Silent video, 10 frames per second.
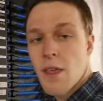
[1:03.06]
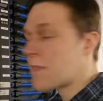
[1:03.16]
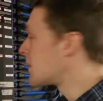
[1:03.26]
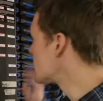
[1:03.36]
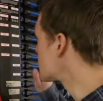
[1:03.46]

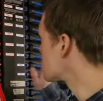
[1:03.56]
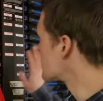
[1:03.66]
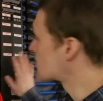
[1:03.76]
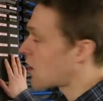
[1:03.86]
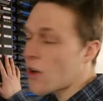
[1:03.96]
This
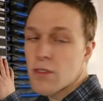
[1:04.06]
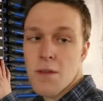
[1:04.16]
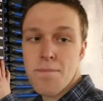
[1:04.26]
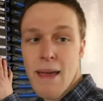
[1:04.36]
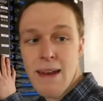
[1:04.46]
is called
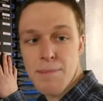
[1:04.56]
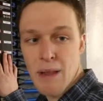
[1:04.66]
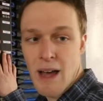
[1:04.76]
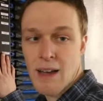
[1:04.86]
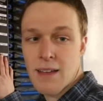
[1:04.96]
the
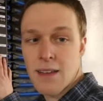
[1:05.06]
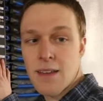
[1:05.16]
MANABLOCK.